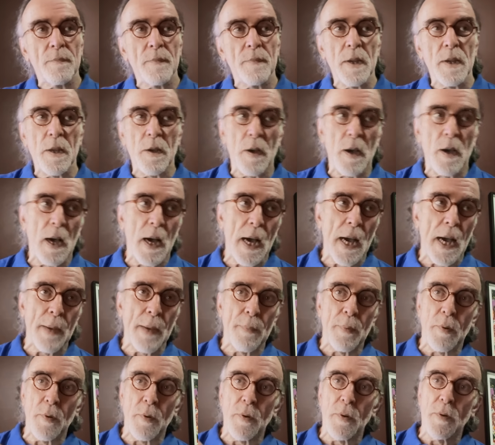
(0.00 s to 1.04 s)
you know
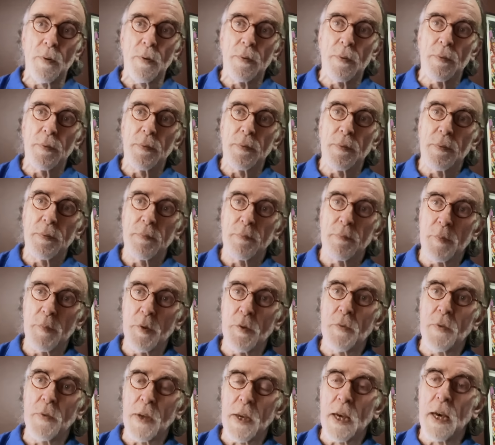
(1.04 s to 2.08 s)
HIBOR
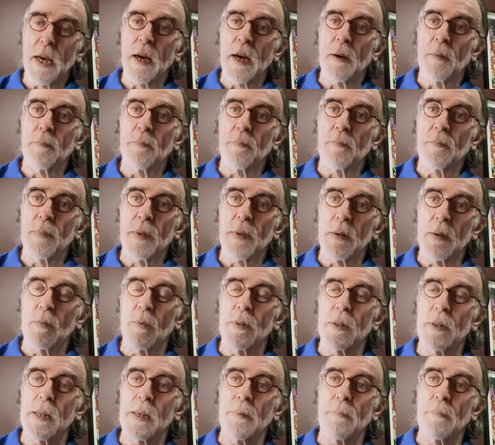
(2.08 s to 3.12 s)
moving up
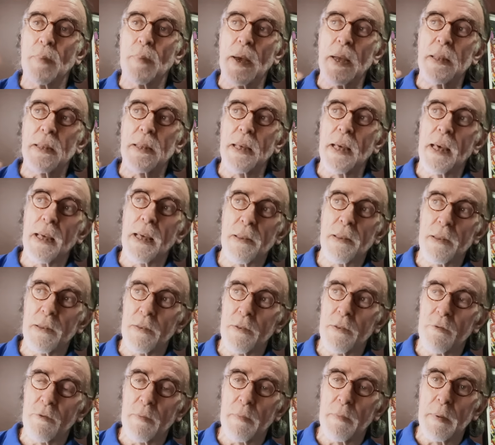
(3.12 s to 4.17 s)
and the impact it has
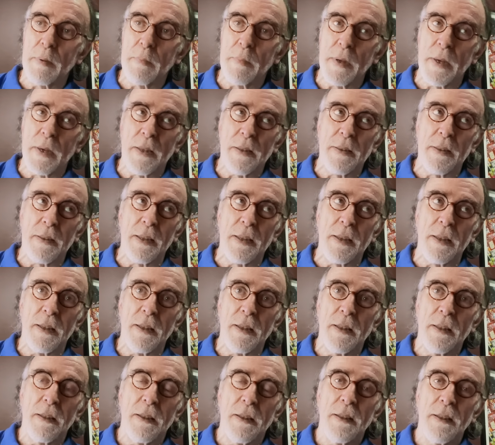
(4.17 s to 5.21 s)
on the renminbi. I said,
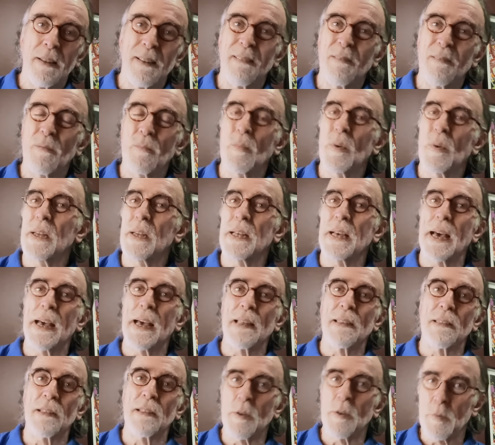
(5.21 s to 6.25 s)
one, it
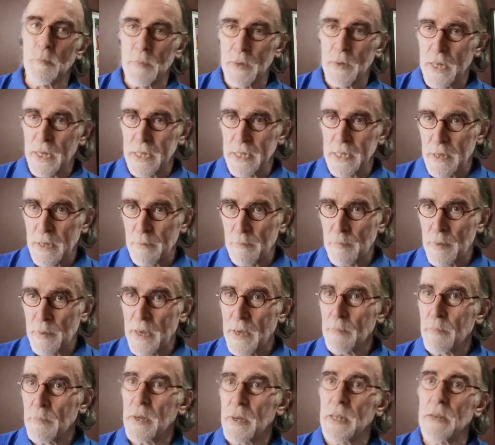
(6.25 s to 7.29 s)
has no bloody
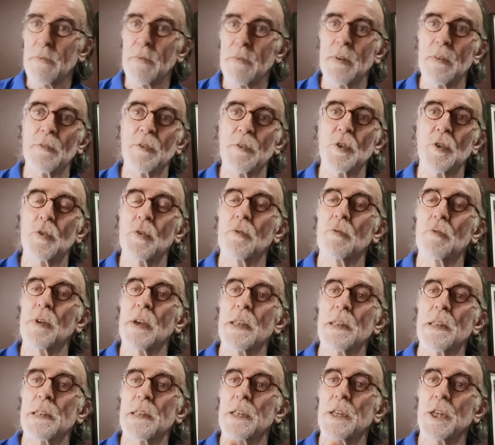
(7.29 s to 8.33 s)
impact, but even if short
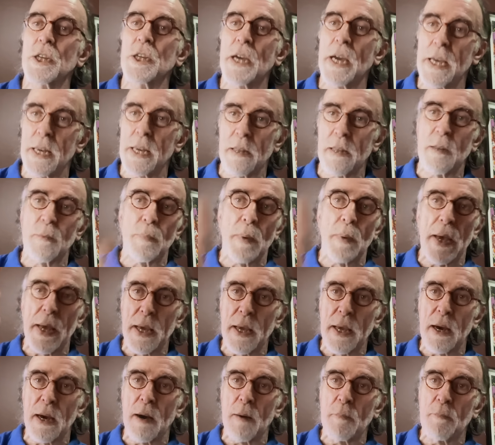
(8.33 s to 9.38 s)
rates in China
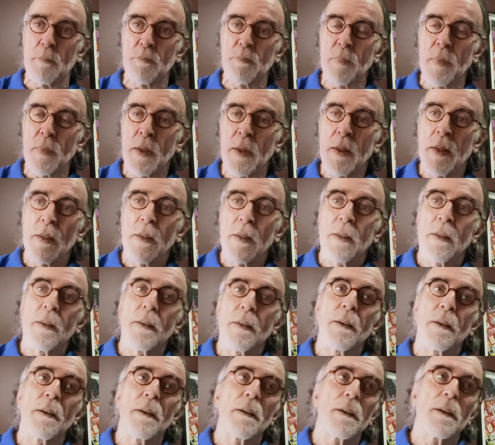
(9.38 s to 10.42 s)
spike up,
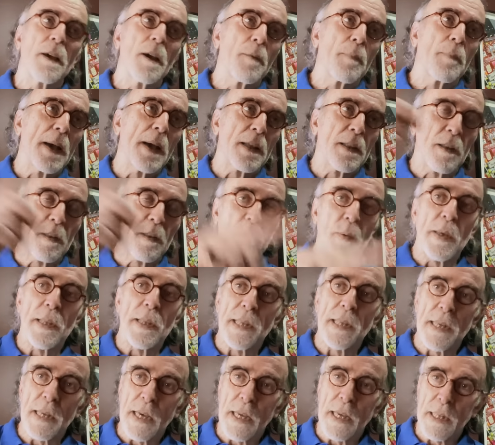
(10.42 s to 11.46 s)
go back to
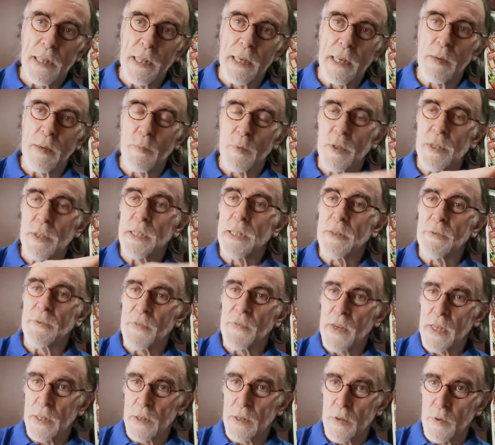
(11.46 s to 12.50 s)
2019. What did the
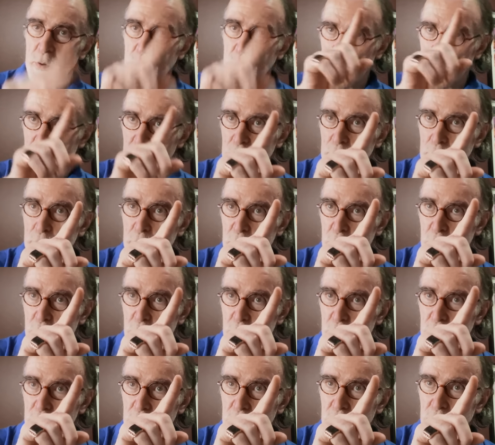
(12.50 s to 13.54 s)
Fed do on the
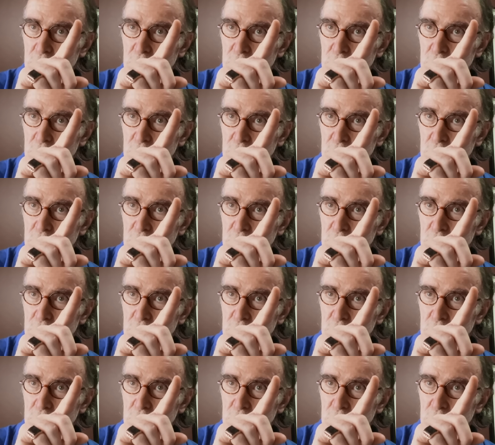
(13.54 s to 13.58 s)
repo?